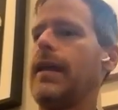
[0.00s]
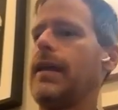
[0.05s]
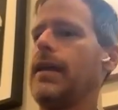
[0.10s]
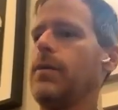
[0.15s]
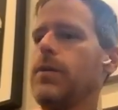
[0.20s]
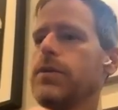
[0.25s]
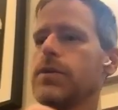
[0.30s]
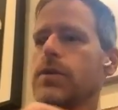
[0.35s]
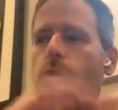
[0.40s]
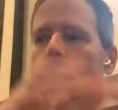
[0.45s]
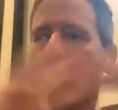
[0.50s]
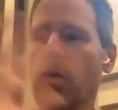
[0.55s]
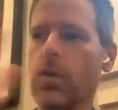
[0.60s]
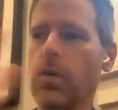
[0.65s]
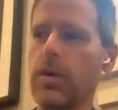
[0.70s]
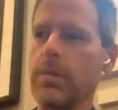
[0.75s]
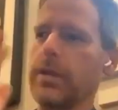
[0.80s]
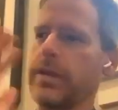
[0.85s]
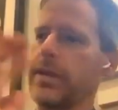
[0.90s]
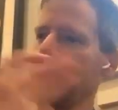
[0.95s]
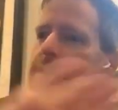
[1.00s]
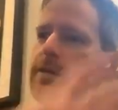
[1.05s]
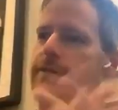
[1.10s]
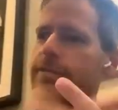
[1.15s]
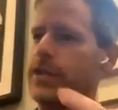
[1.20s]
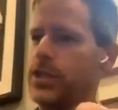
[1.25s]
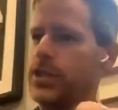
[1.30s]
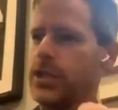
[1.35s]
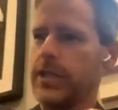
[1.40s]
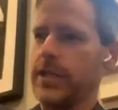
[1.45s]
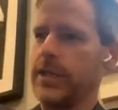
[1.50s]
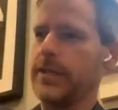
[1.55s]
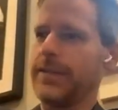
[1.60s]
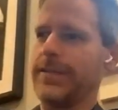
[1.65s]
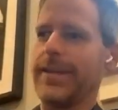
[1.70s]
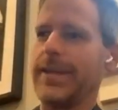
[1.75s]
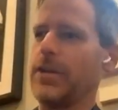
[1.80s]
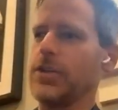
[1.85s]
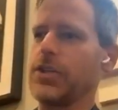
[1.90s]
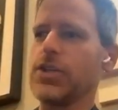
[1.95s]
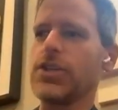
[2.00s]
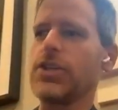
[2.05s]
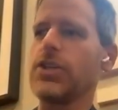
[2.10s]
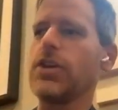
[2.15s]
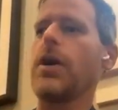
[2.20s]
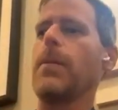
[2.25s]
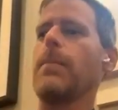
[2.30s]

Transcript: And it was horribly inefficient. It just took